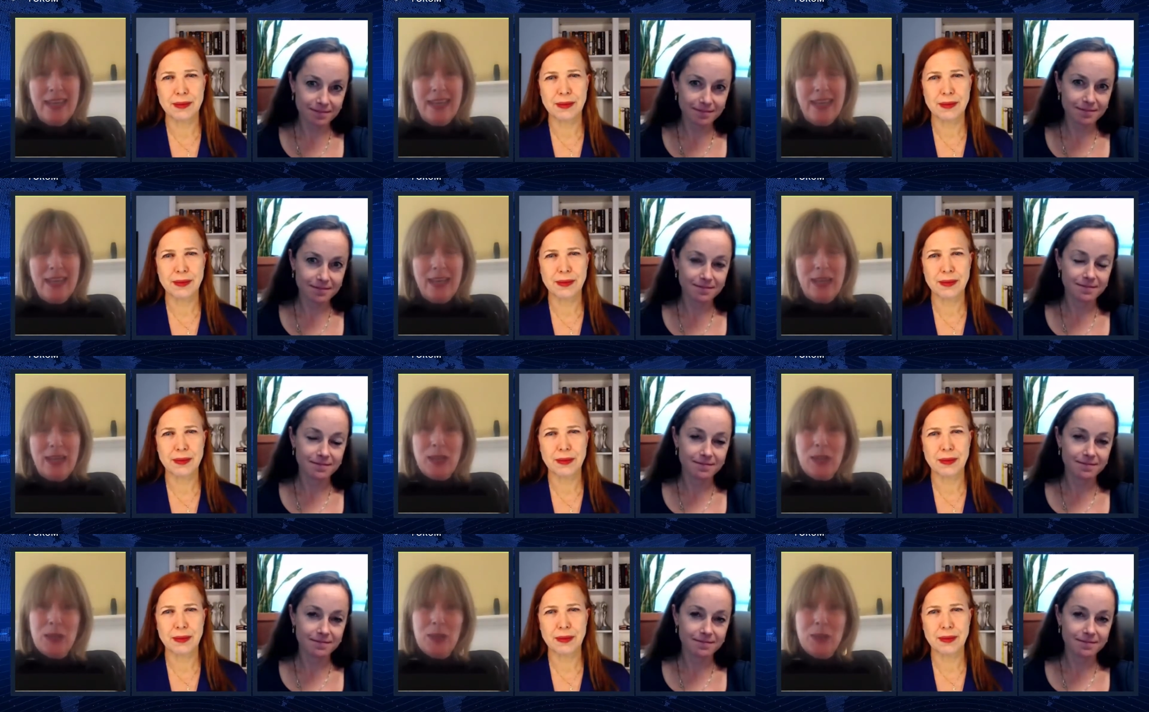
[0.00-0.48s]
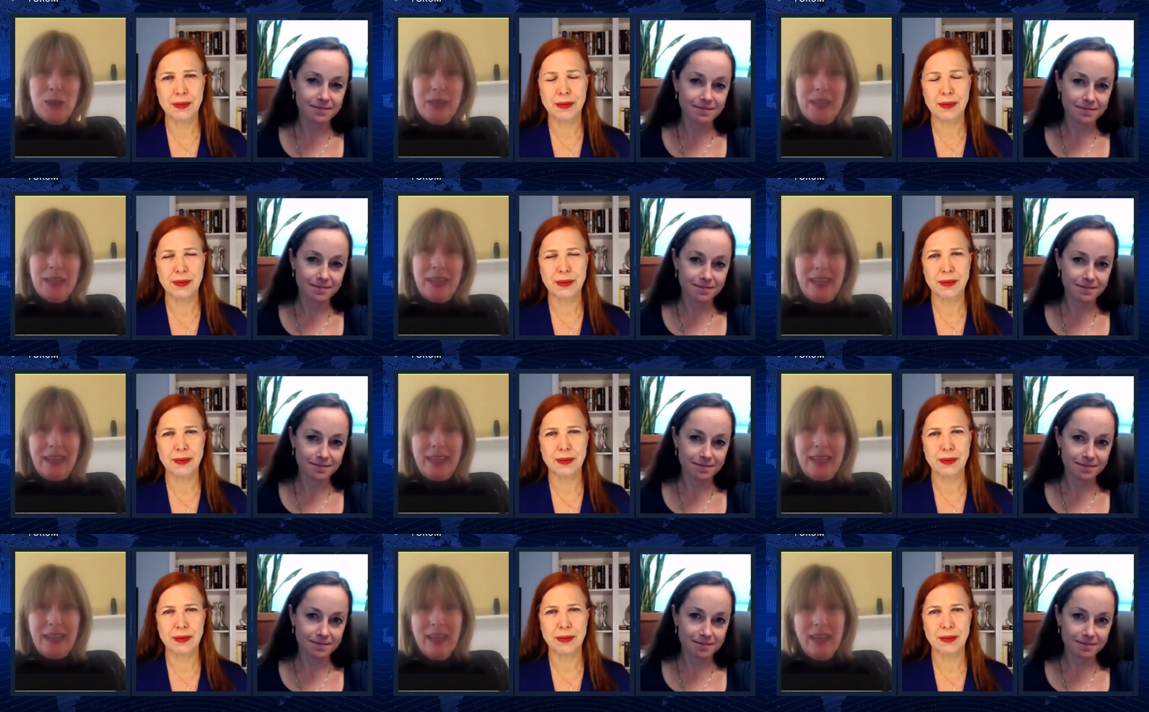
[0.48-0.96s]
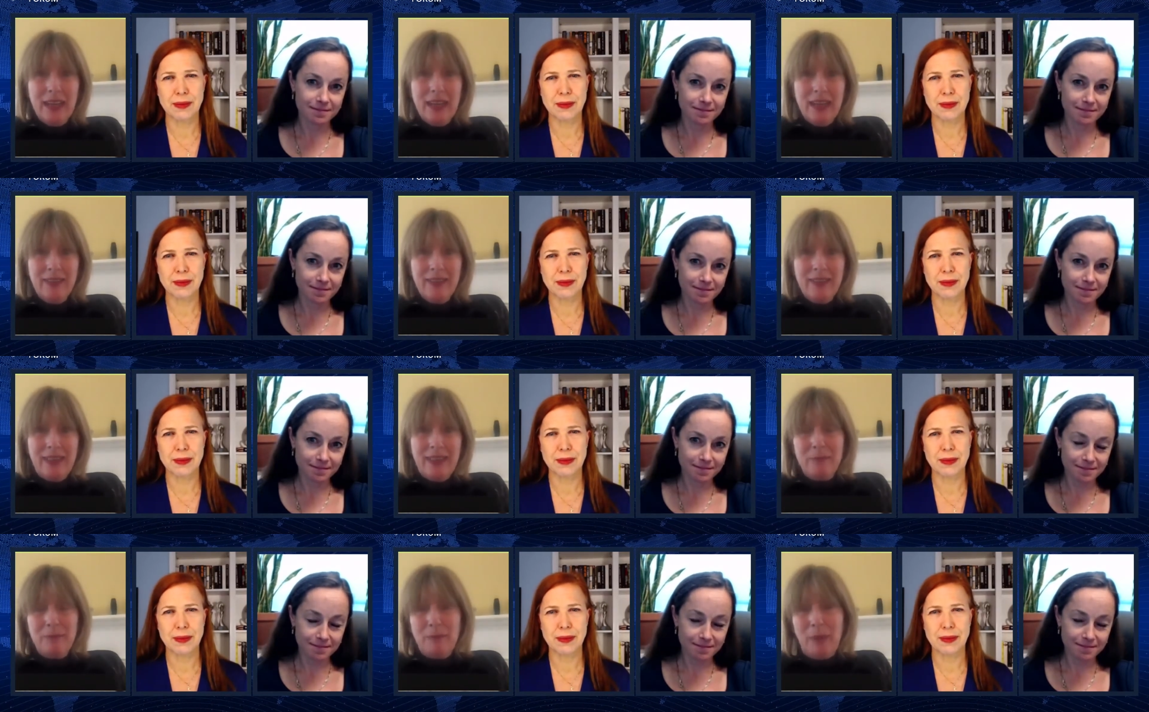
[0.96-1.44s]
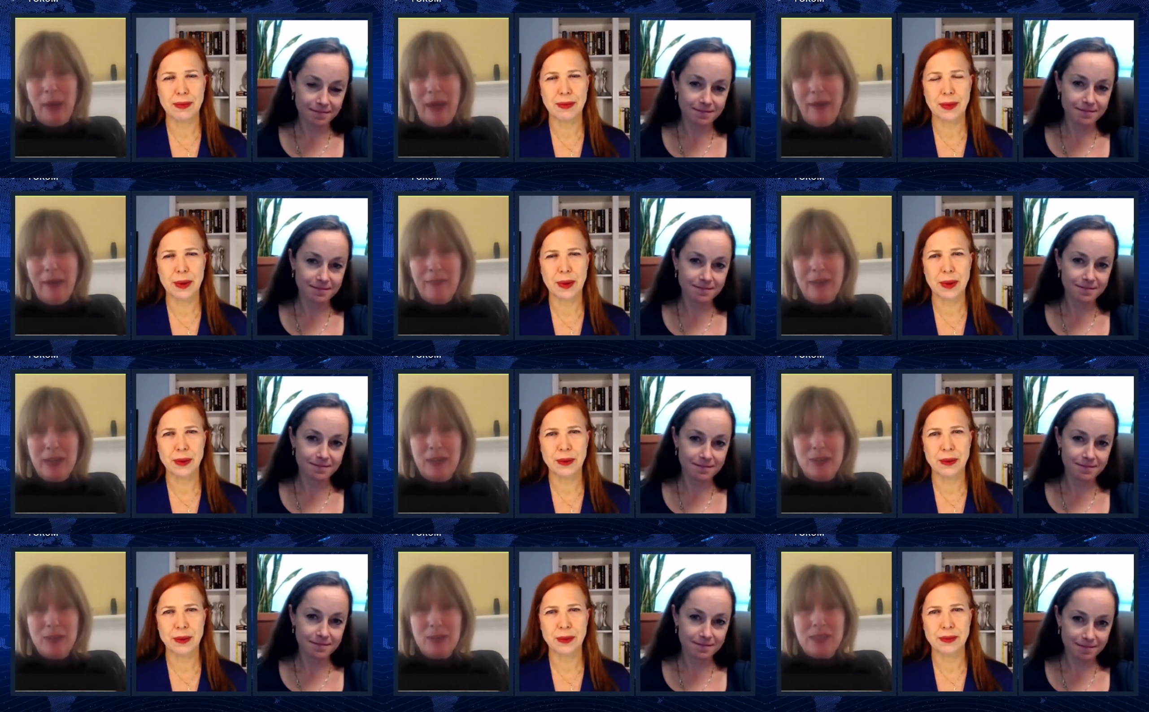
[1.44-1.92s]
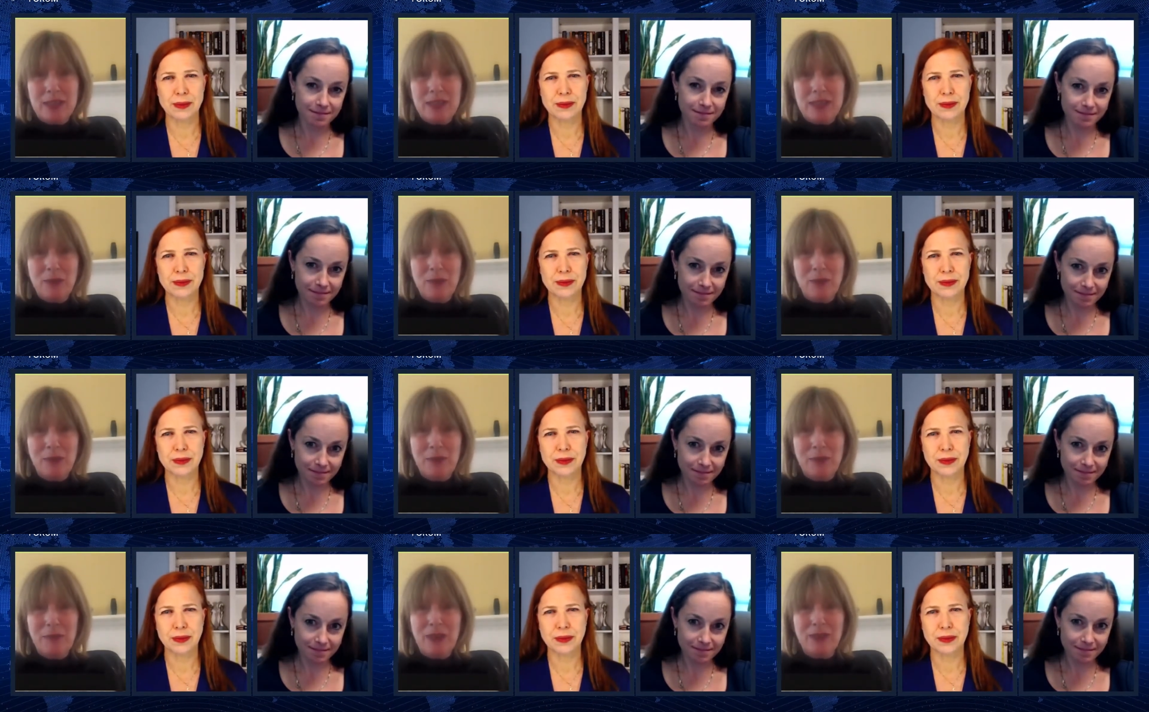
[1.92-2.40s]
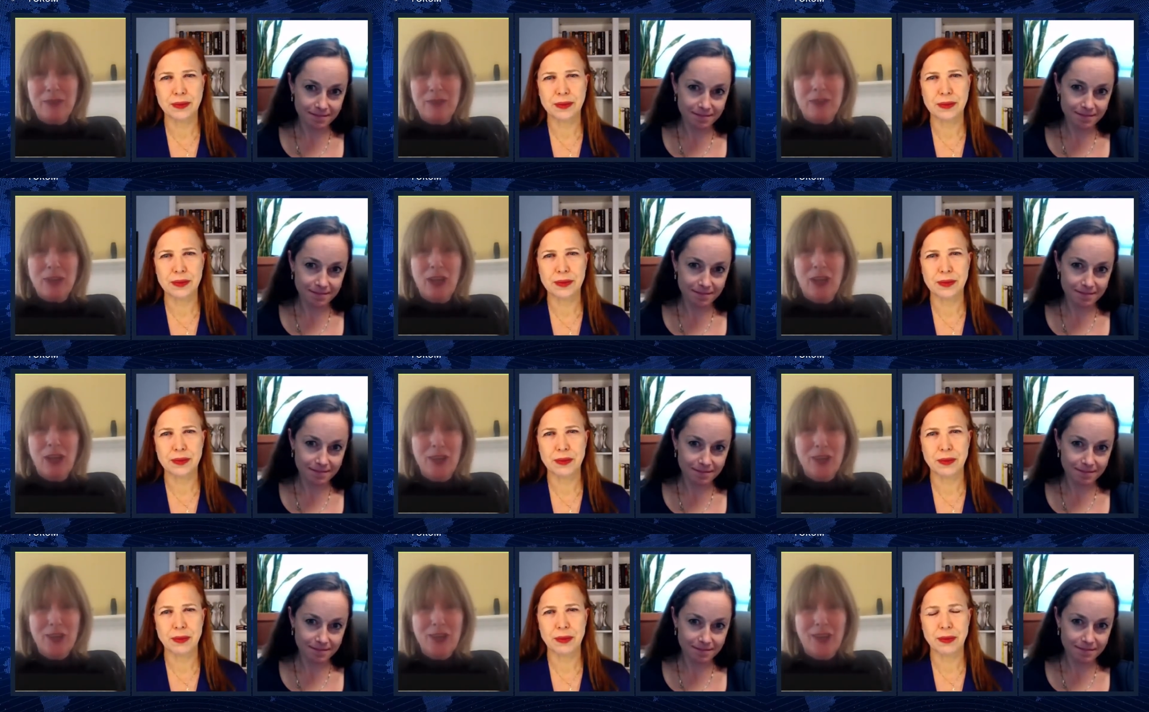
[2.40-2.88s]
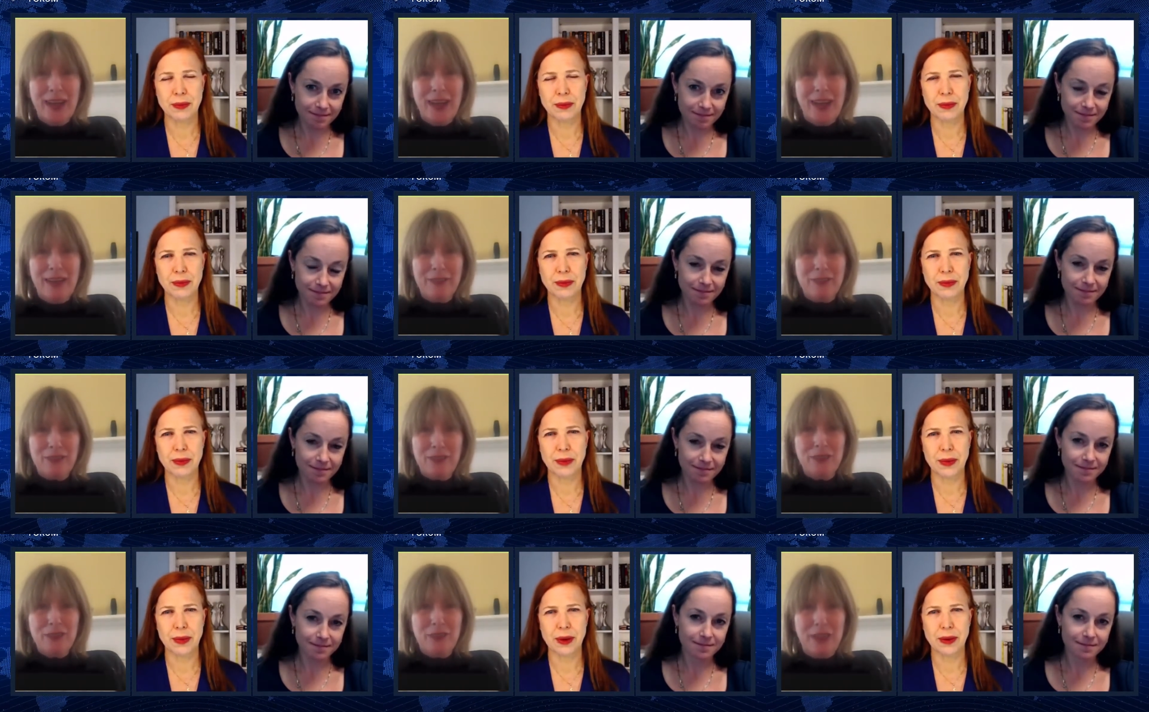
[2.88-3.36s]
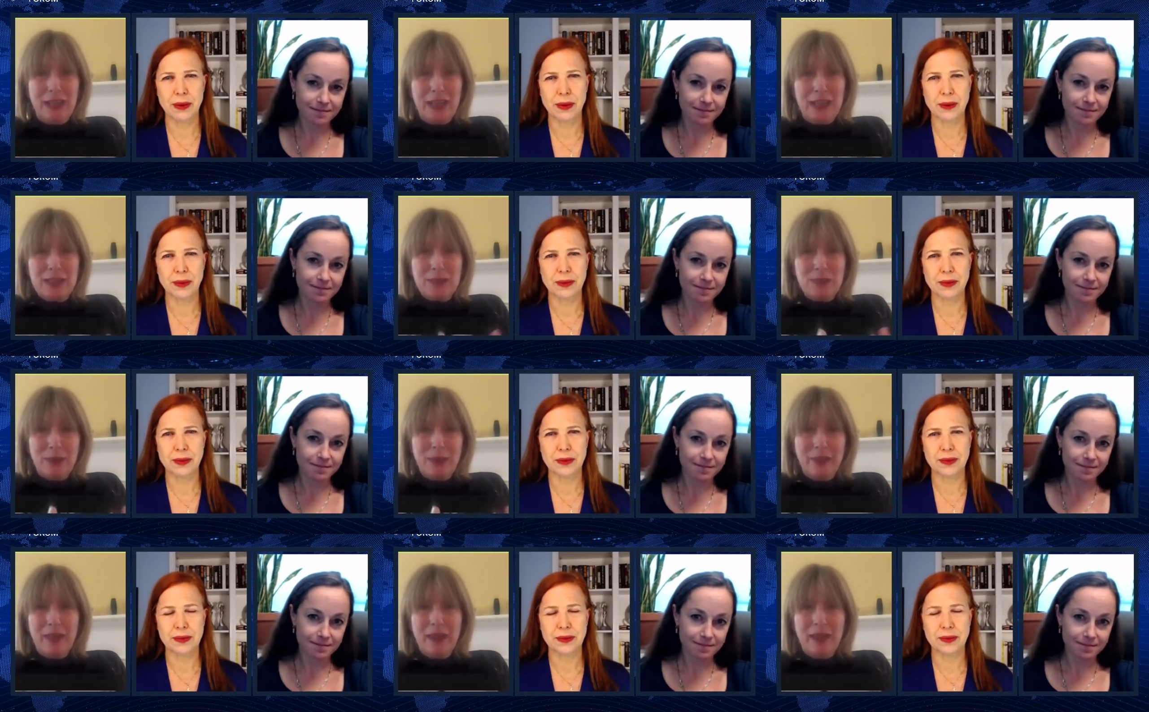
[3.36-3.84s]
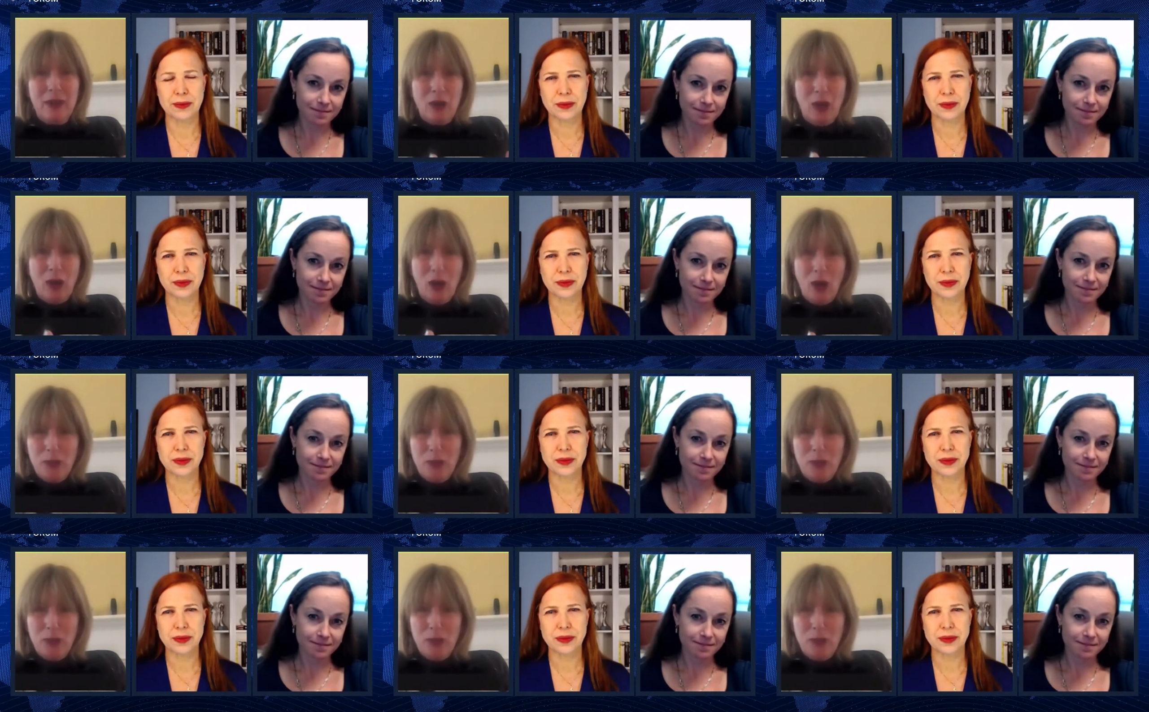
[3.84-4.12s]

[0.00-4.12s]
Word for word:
Speaker 1: including the barriers that women of color have to face when their